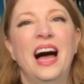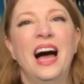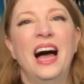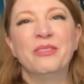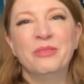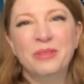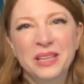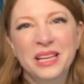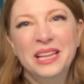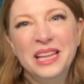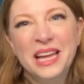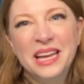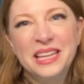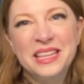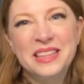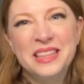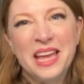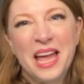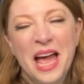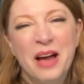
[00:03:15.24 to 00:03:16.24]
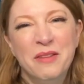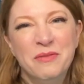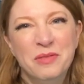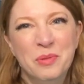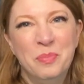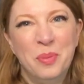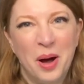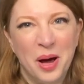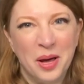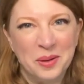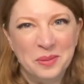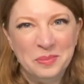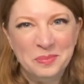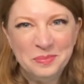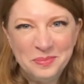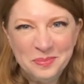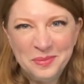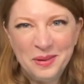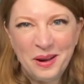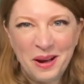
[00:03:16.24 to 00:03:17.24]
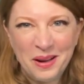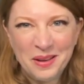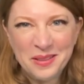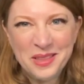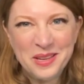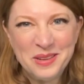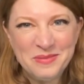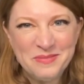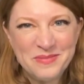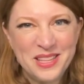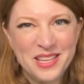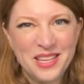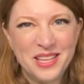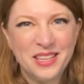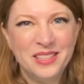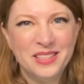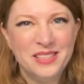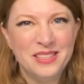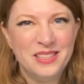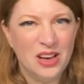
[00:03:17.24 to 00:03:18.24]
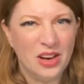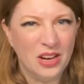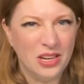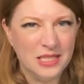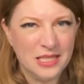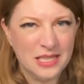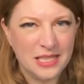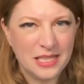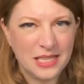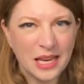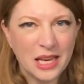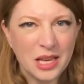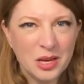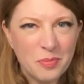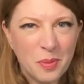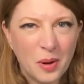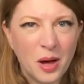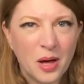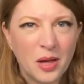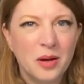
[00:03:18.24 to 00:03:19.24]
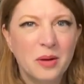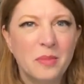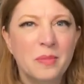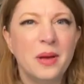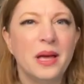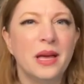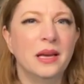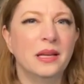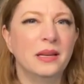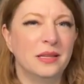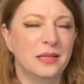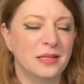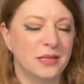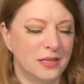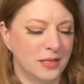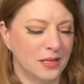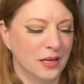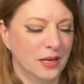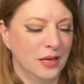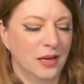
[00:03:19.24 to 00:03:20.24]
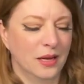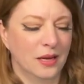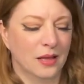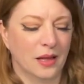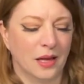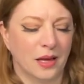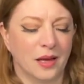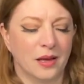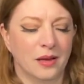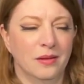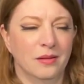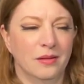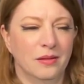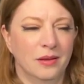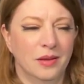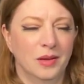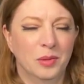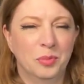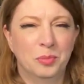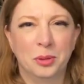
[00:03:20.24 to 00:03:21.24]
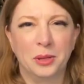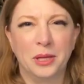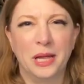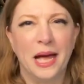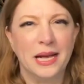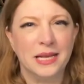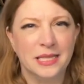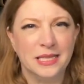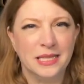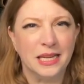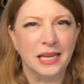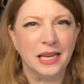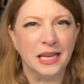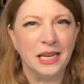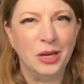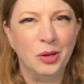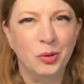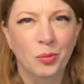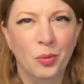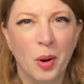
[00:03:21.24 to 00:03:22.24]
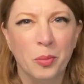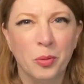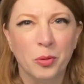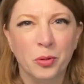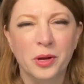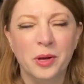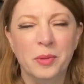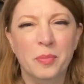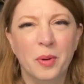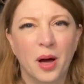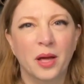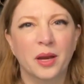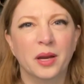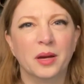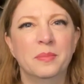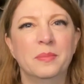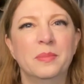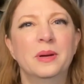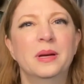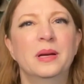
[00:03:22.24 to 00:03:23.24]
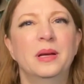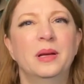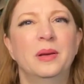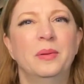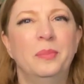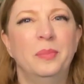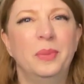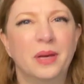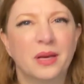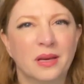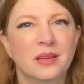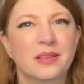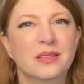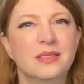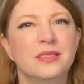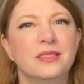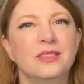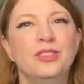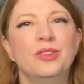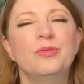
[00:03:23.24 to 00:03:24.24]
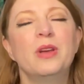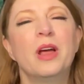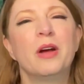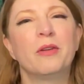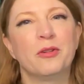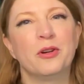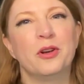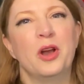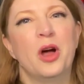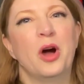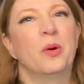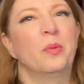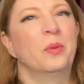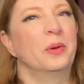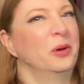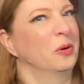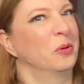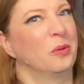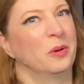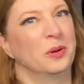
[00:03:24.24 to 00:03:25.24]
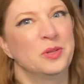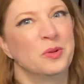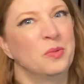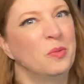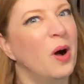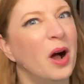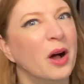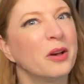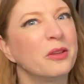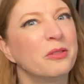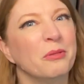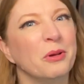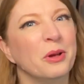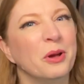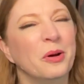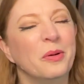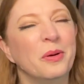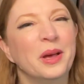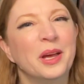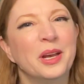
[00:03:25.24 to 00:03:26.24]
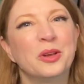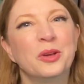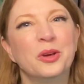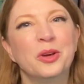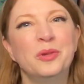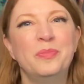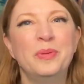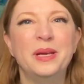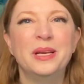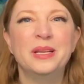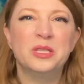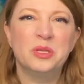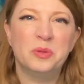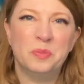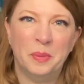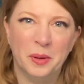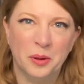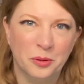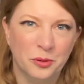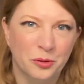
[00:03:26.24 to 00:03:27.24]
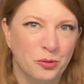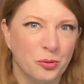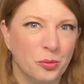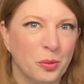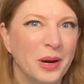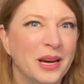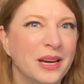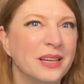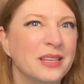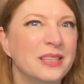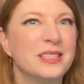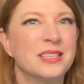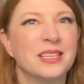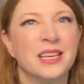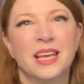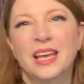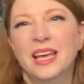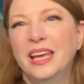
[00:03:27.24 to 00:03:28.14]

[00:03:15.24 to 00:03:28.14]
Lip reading: I really like that they have the bottom on them, the non-skid bottom, and it's like a plasticky, rubbery bottom, because you never know what you're going to walk through. It could be spilled drinks.